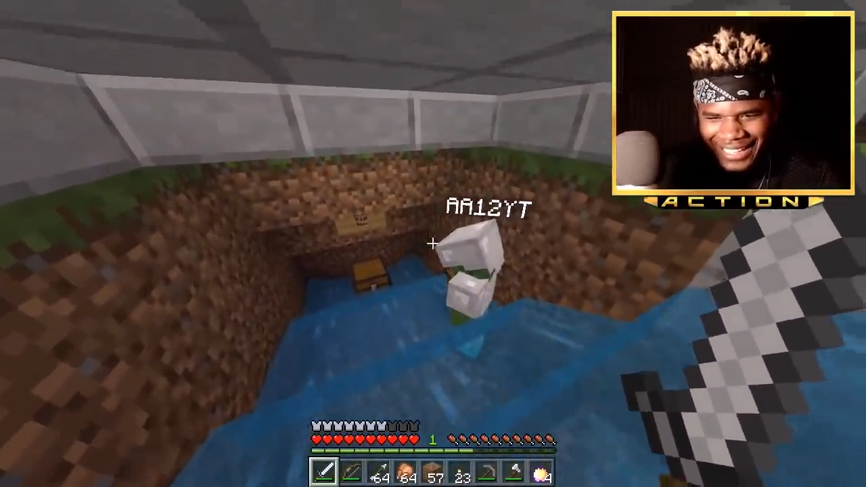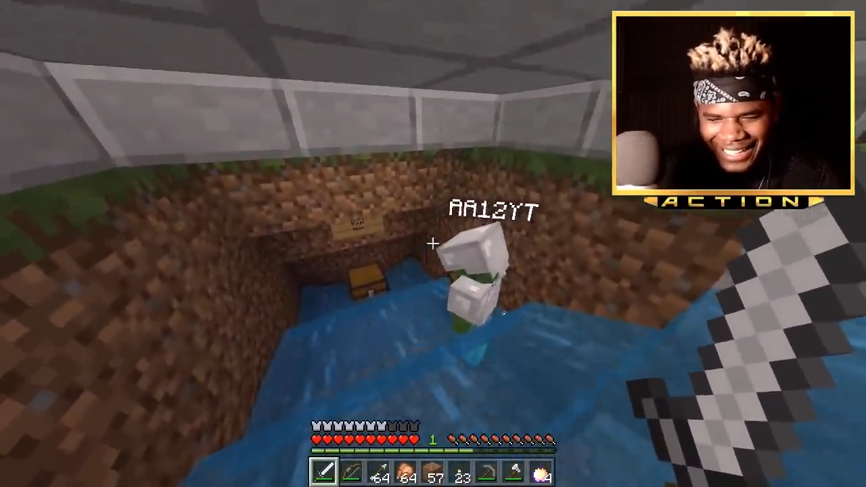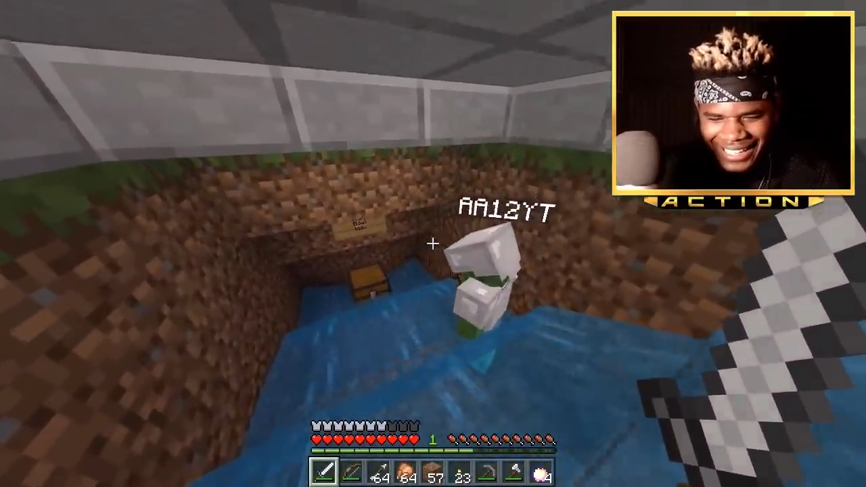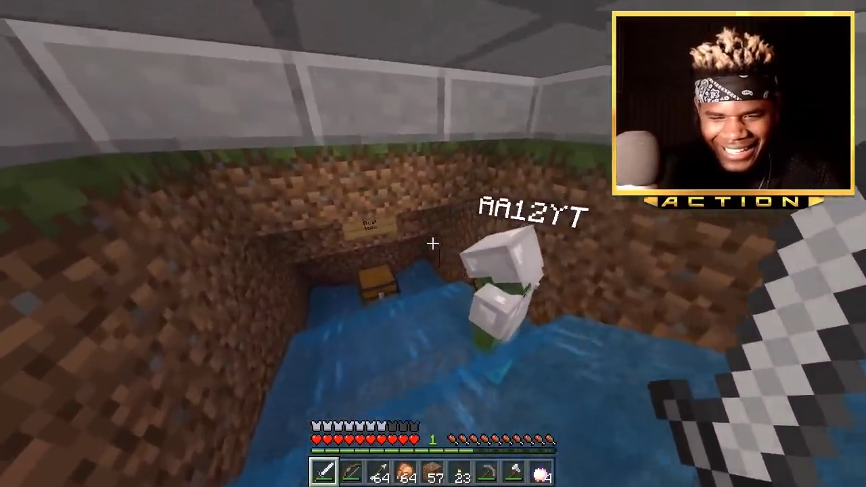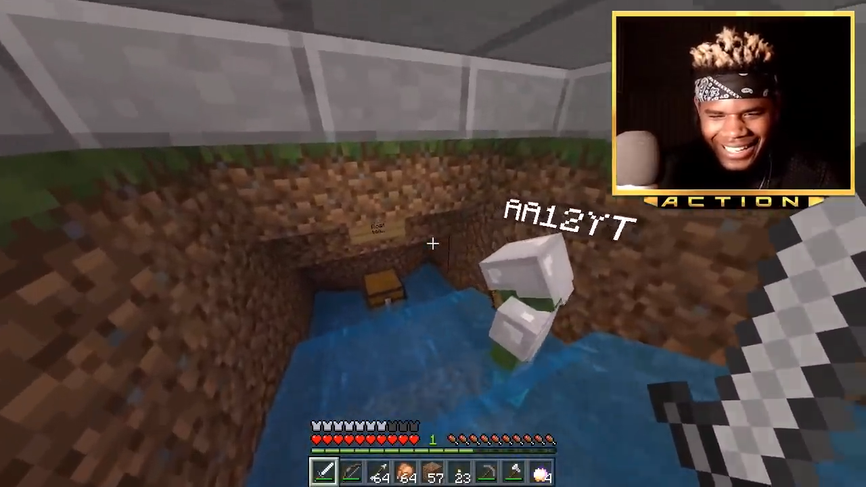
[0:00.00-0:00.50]

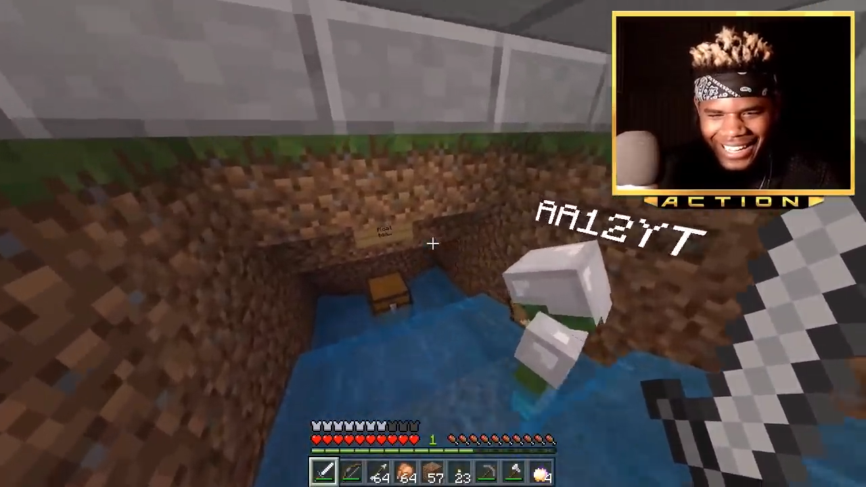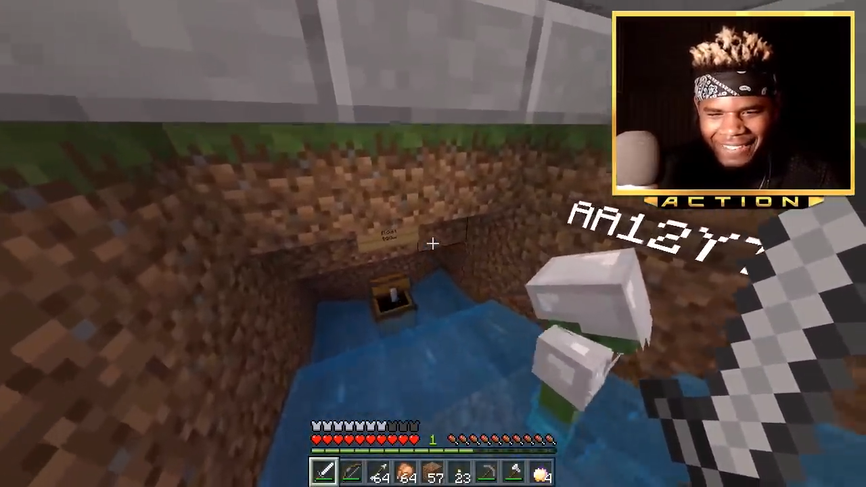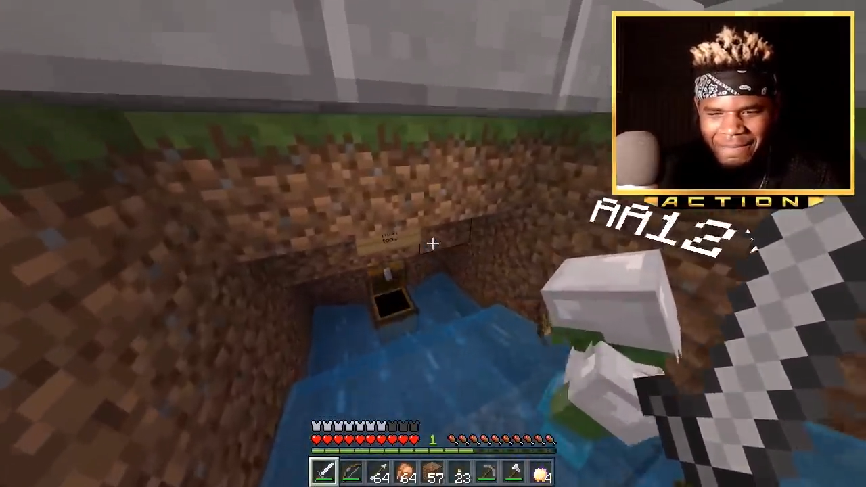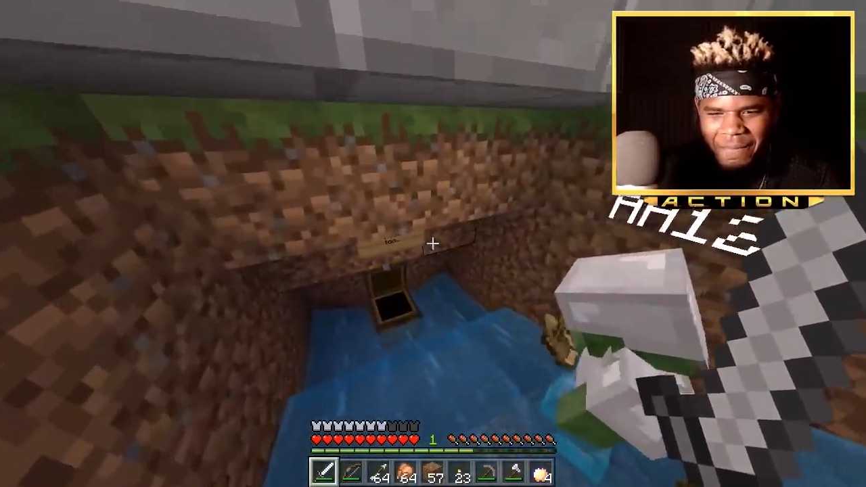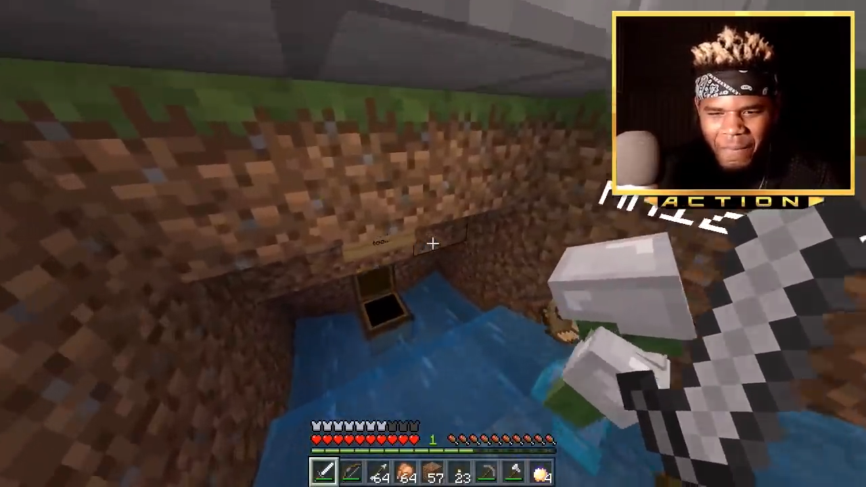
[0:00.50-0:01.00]
but yeah, yeah, yeah.
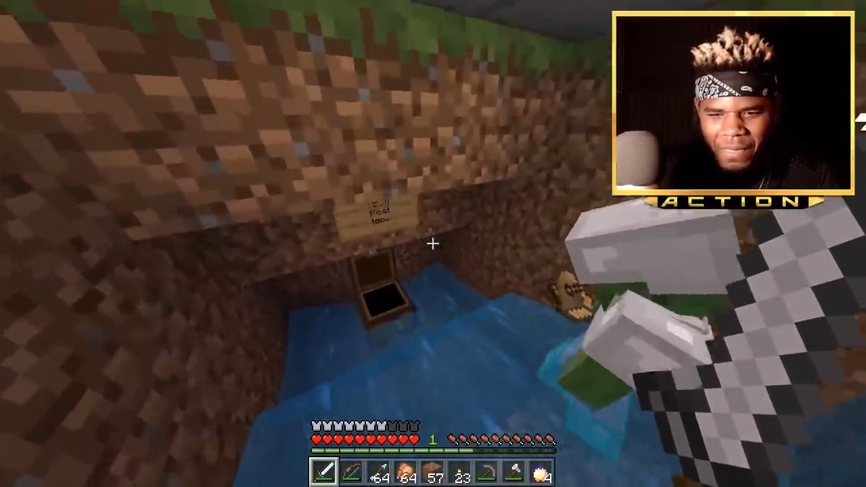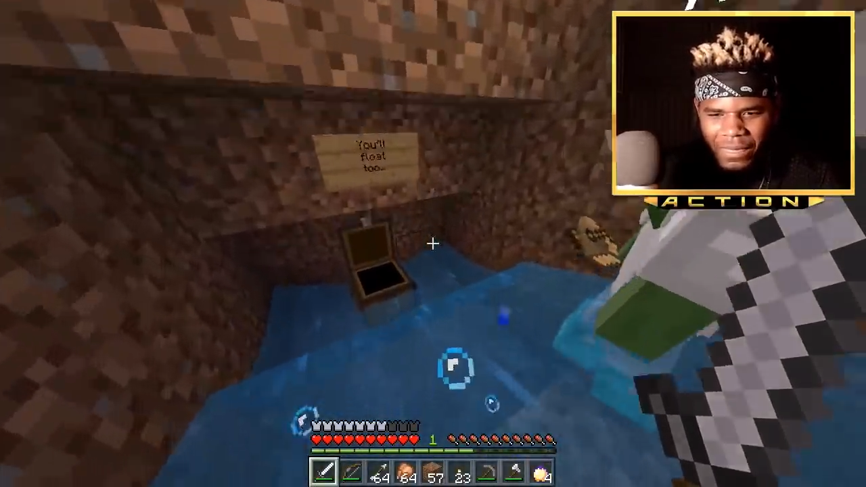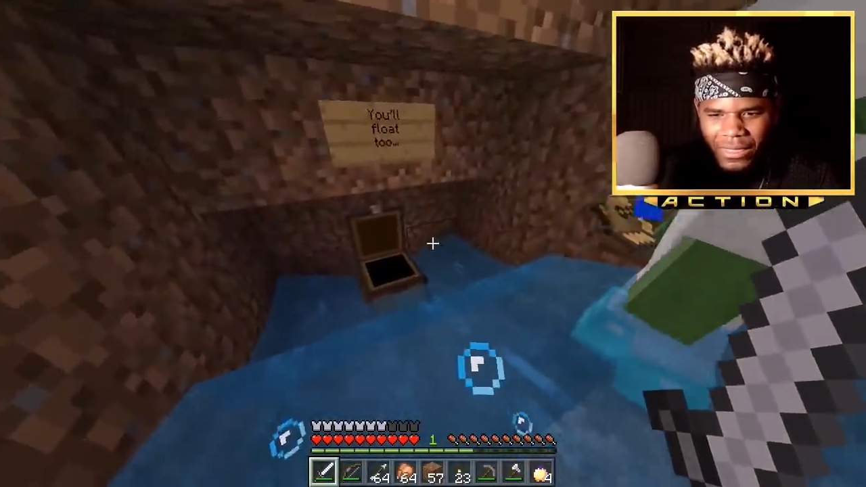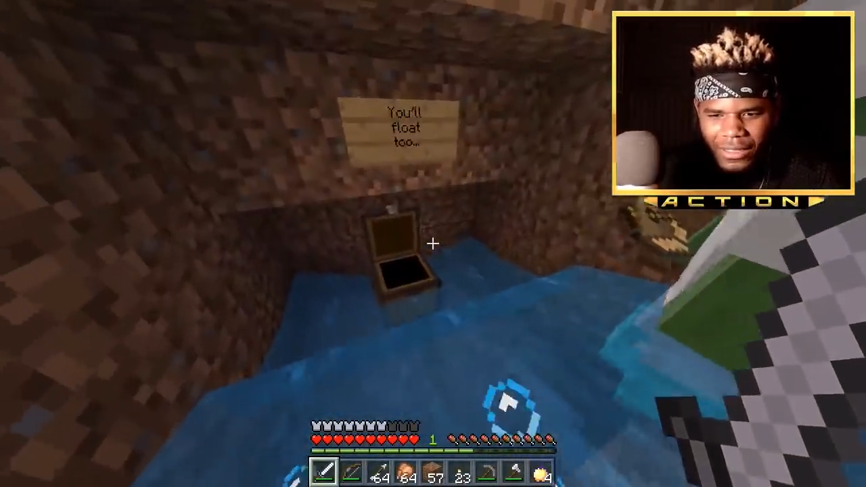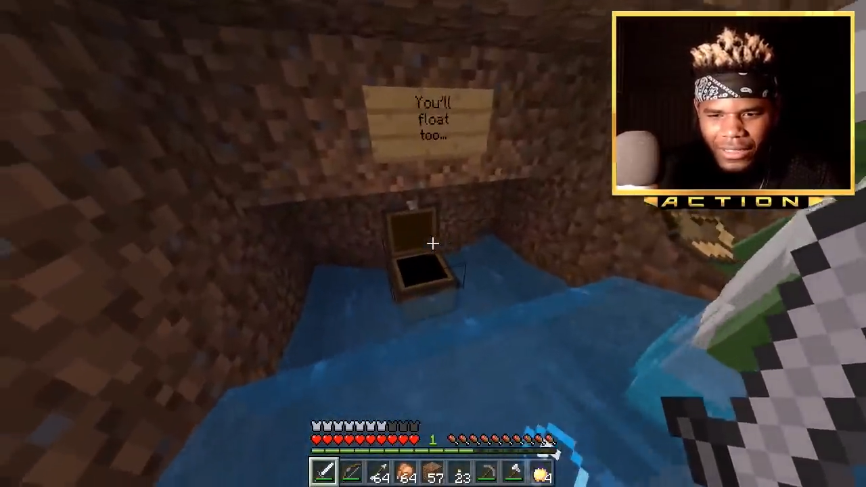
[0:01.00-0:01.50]
what's in the chest?